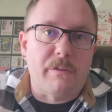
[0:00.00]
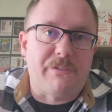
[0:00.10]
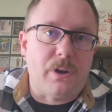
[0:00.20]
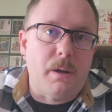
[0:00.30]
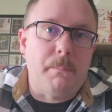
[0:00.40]

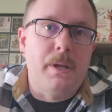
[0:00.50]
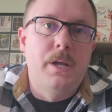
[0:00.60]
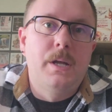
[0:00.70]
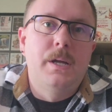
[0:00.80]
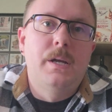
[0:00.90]
from
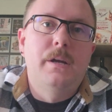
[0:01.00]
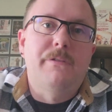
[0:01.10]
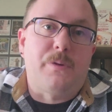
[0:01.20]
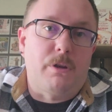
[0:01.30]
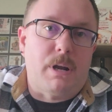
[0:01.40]

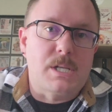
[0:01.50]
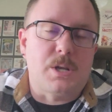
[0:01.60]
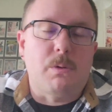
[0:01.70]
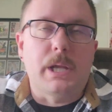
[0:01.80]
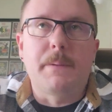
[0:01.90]
For Your Eyes
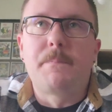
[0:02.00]
Only.